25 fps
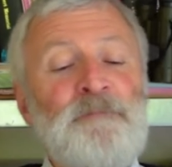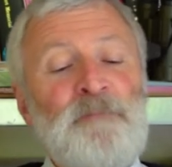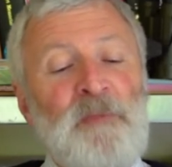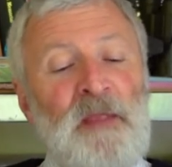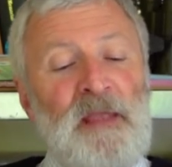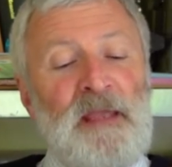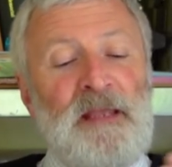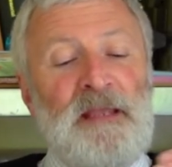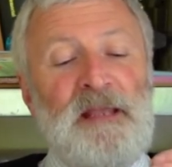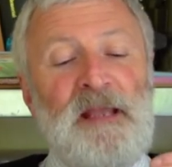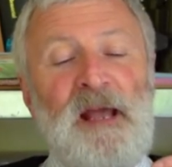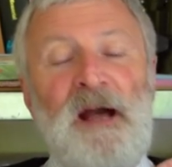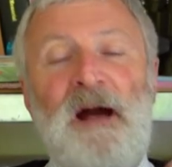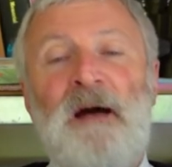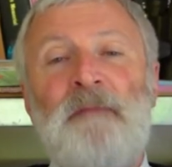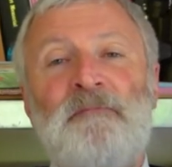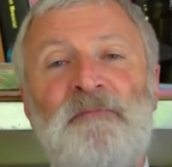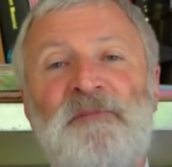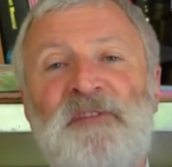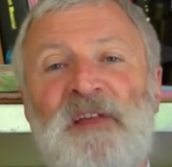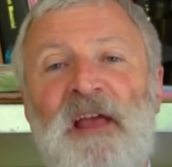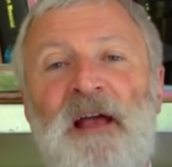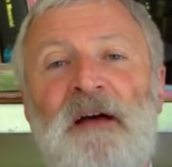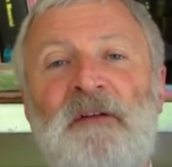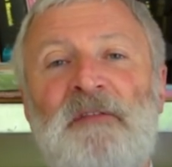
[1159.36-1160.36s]
it
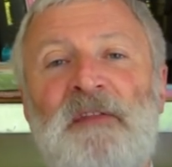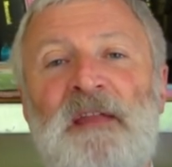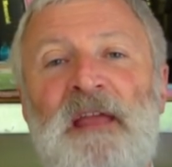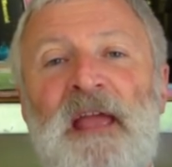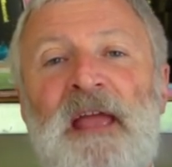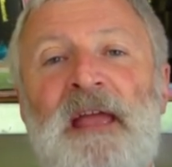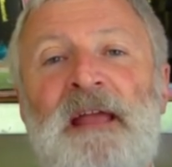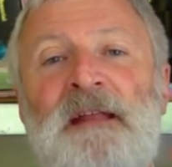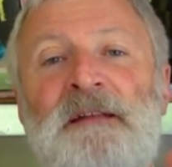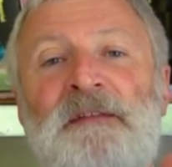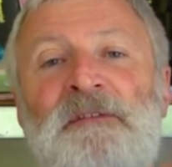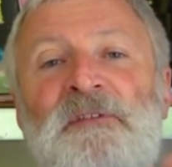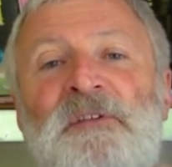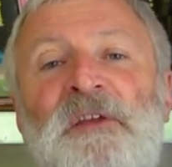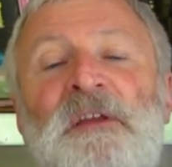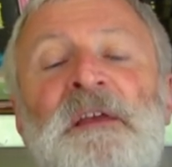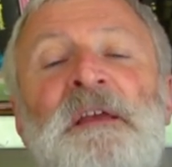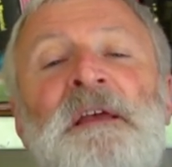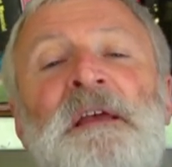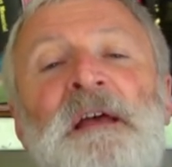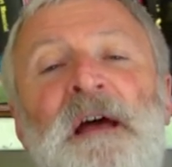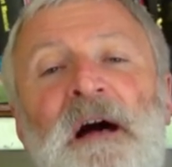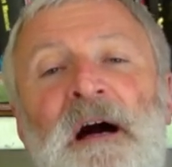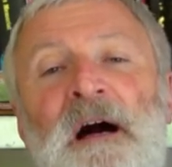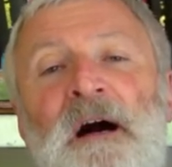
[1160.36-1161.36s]
comes out the end,
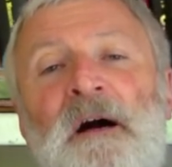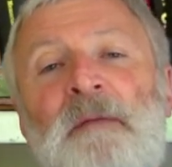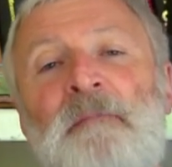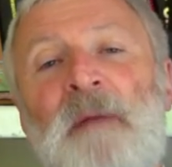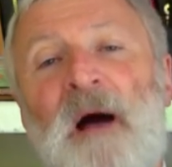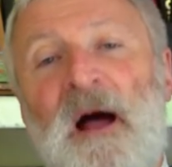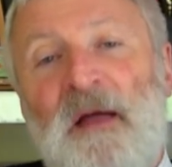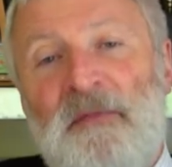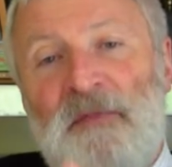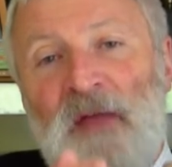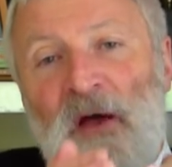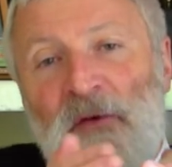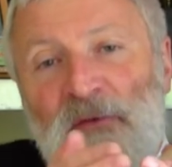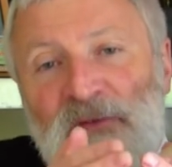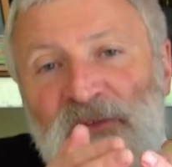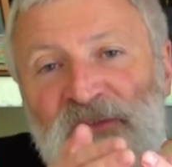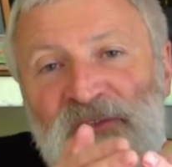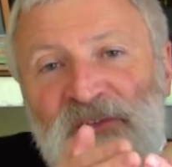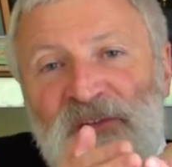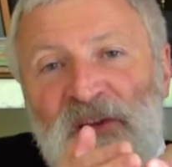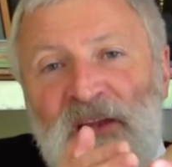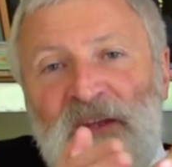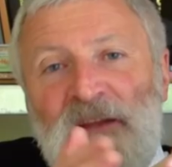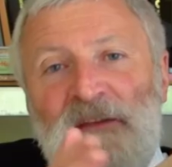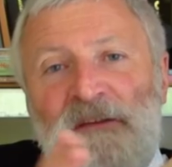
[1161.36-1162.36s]
um, and those
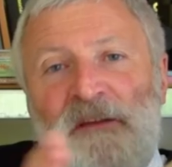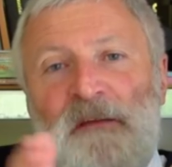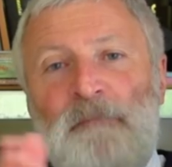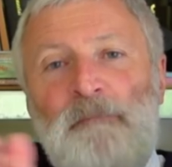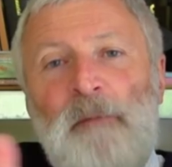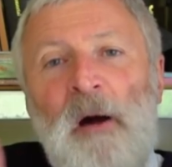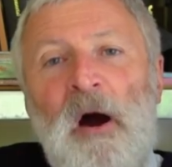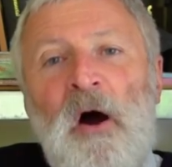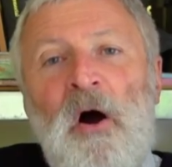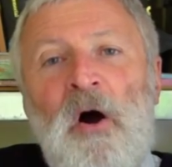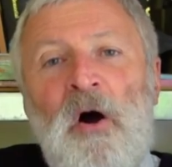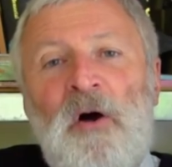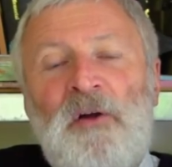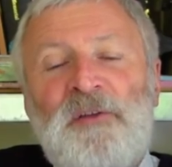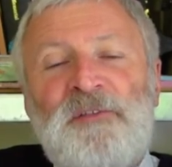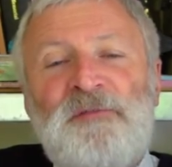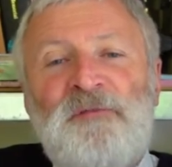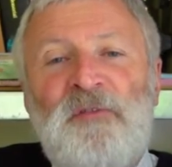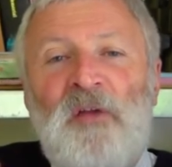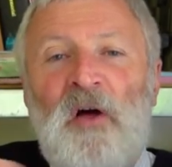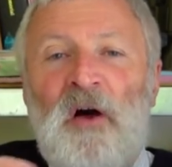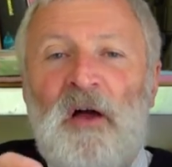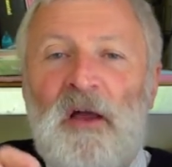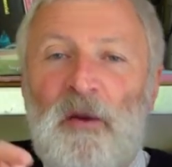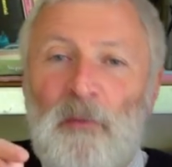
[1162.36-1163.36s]
cylinder parts
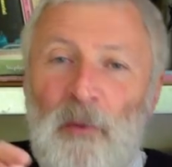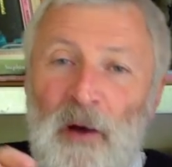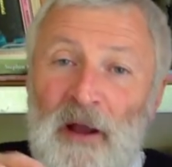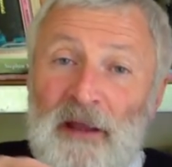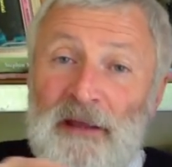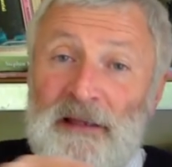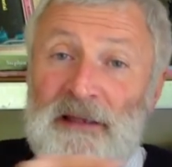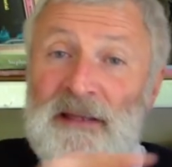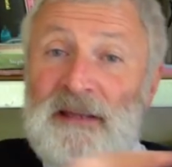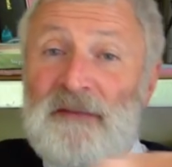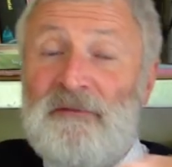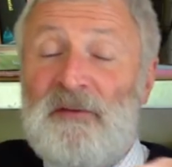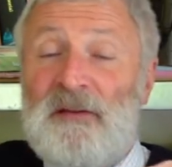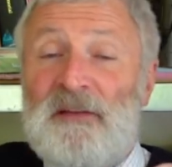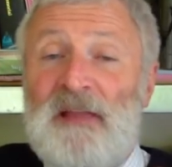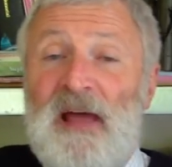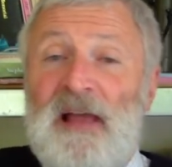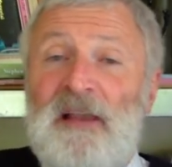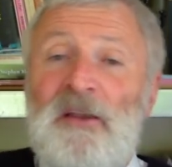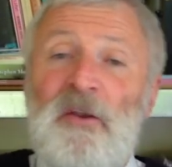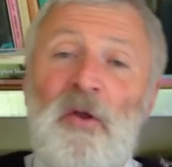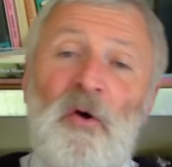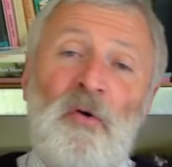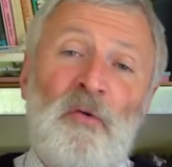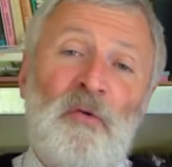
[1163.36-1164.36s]
fly away, leaving
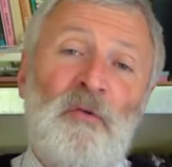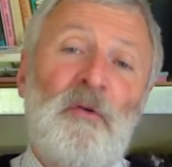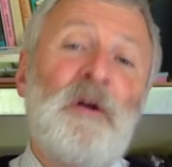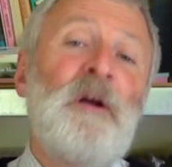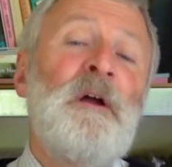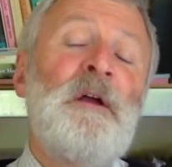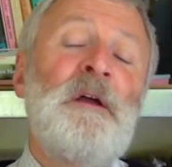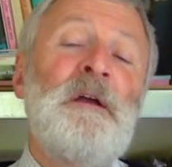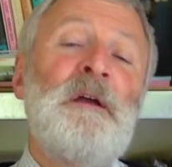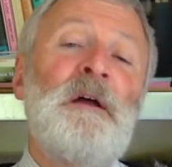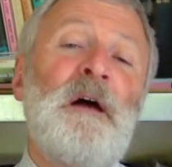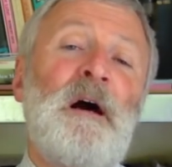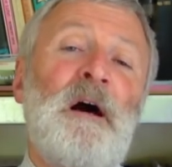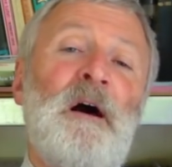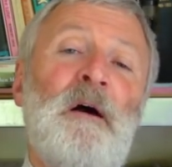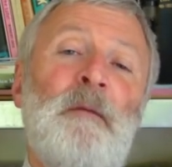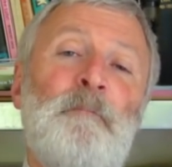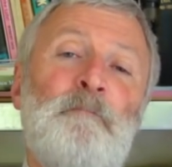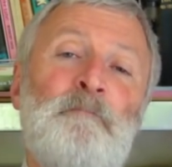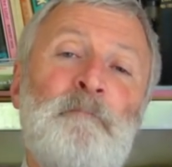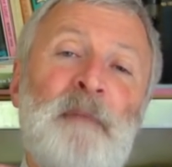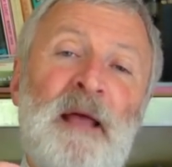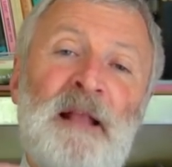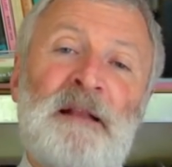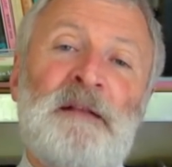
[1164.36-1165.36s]
that long
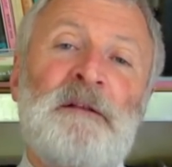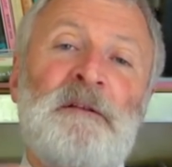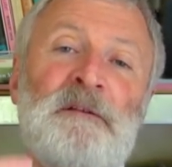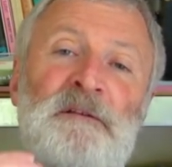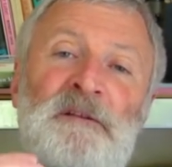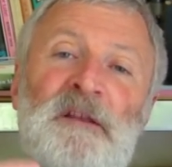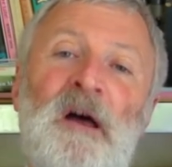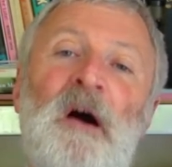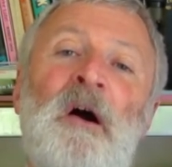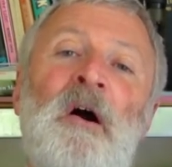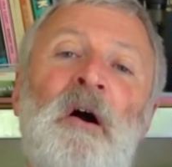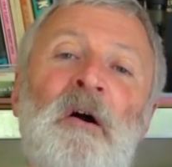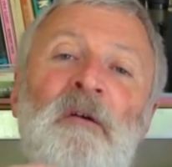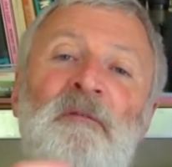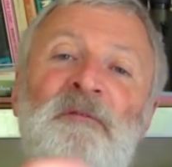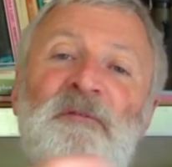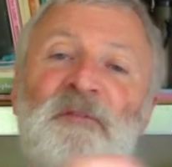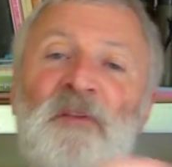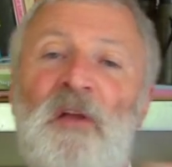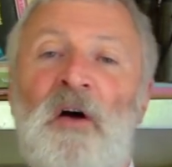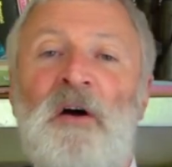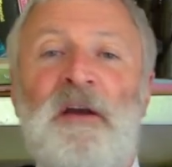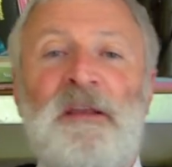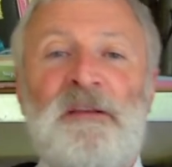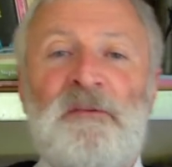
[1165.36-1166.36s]
um, metal dart
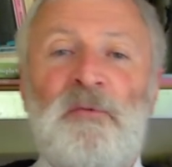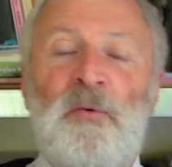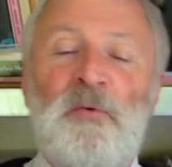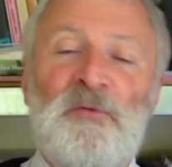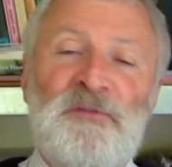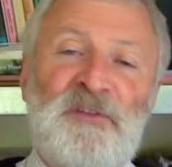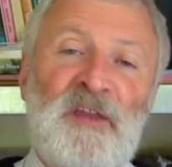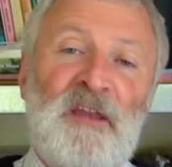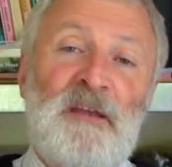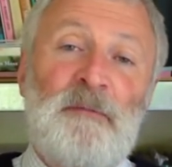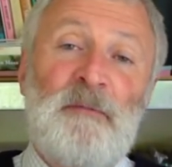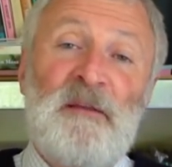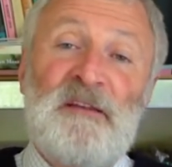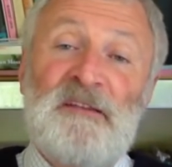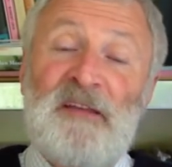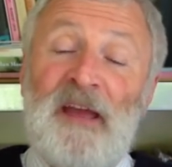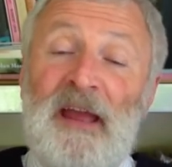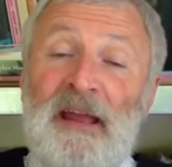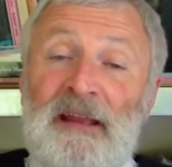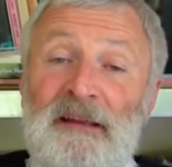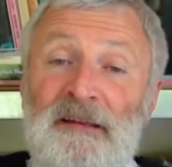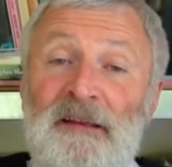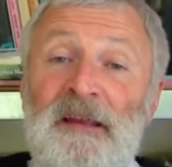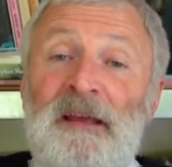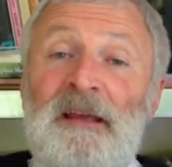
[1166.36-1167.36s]
flying towards the enemy
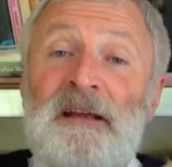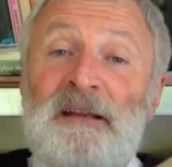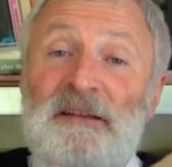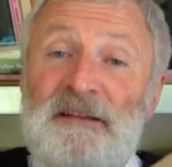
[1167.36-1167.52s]
tank.